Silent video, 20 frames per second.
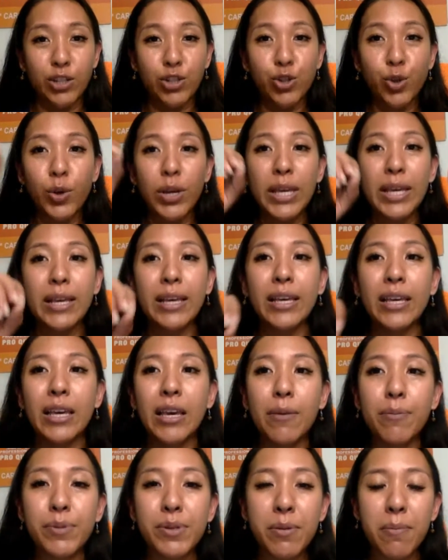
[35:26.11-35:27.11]
So it
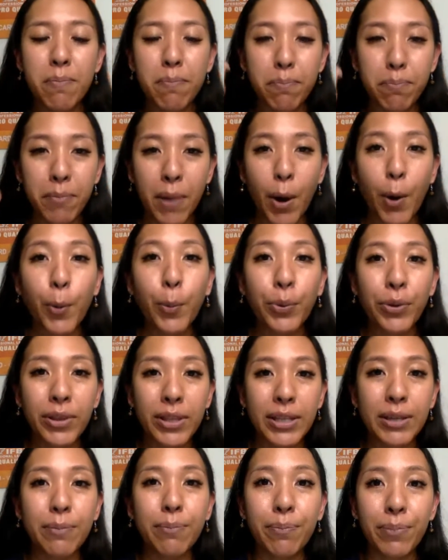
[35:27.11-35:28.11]
keeps
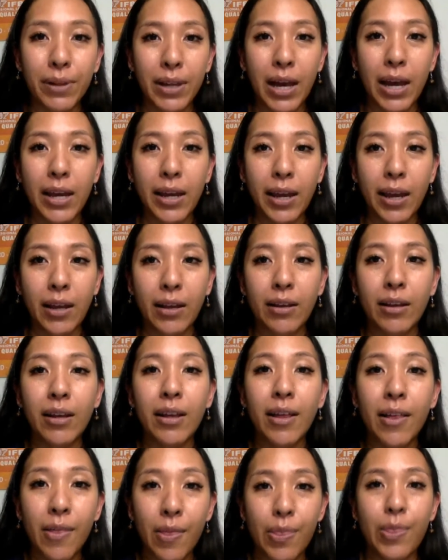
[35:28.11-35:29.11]
multiplying
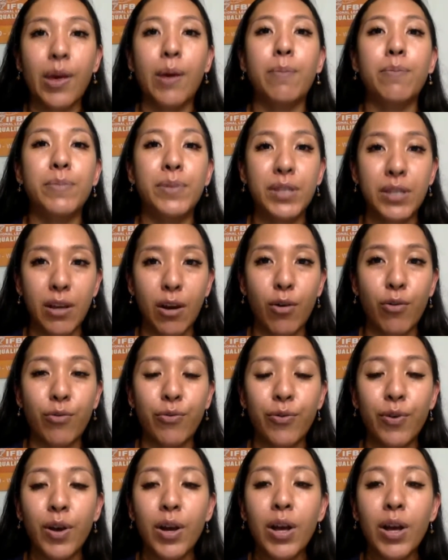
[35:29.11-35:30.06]
themselves.